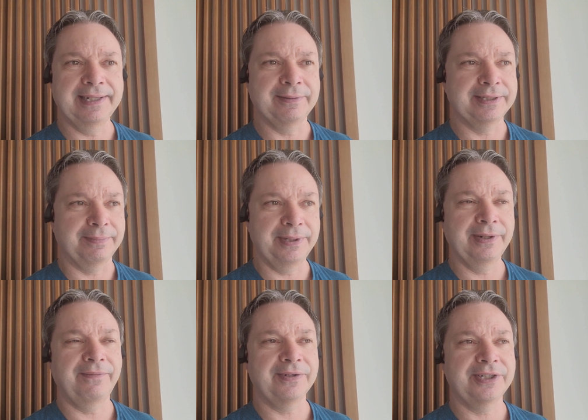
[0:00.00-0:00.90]
It was a
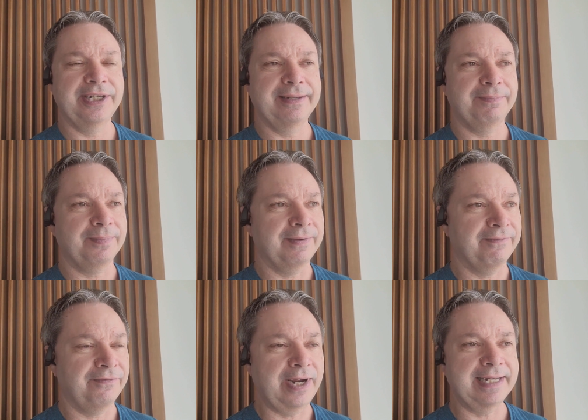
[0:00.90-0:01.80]
beautiful ship,
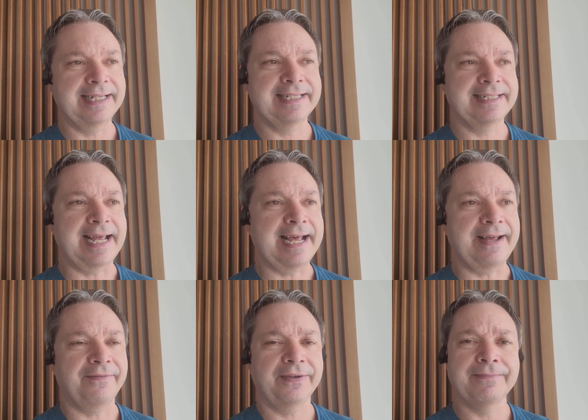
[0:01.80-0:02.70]
friendly staff.